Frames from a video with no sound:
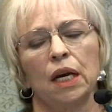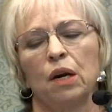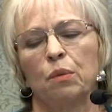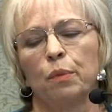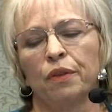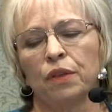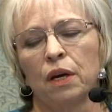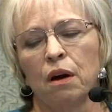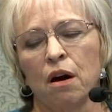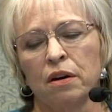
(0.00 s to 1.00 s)
but that
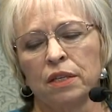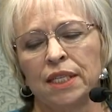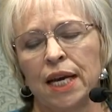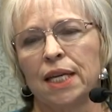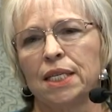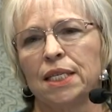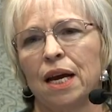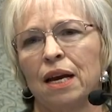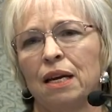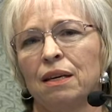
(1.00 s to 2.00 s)
our
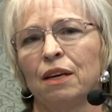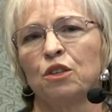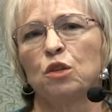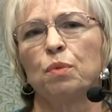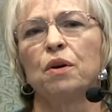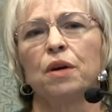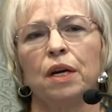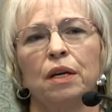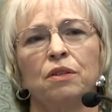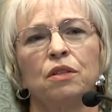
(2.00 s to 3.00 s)
day-to-day
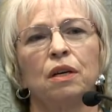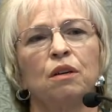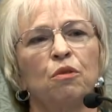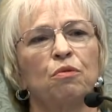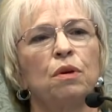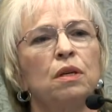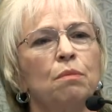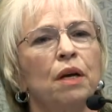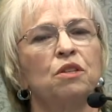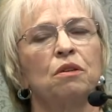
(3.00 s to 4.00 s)
experience in a
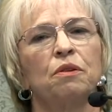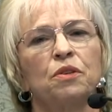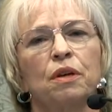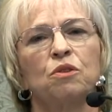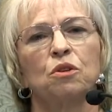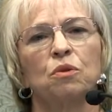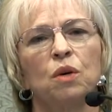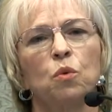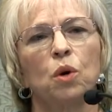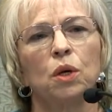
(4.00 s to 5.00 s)
three-dimensional sensory
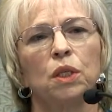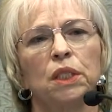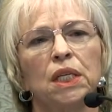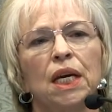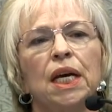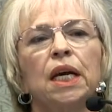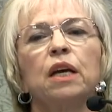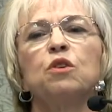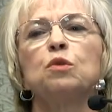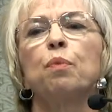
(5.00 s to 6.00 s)
world
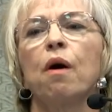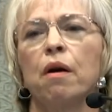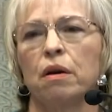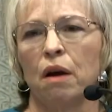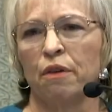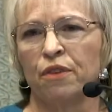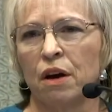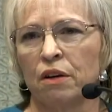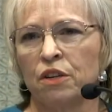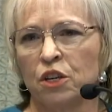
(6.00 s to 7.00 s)
is part of
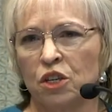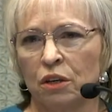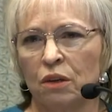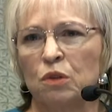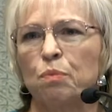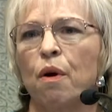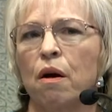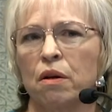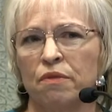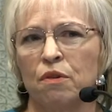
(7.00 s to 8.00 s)
cognition, is
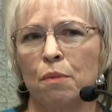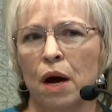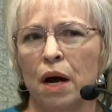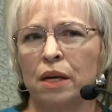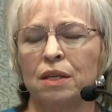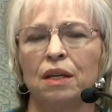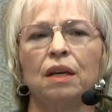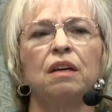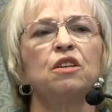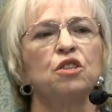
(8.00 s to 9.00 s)
part of the mind,
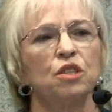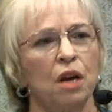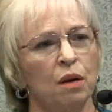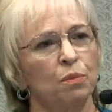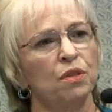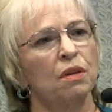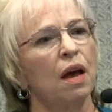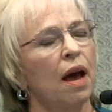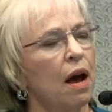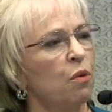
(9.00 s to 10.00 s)
shapes
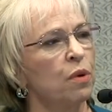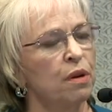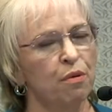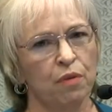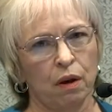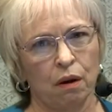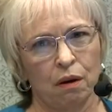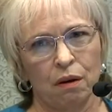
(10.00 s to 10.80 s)
how we think.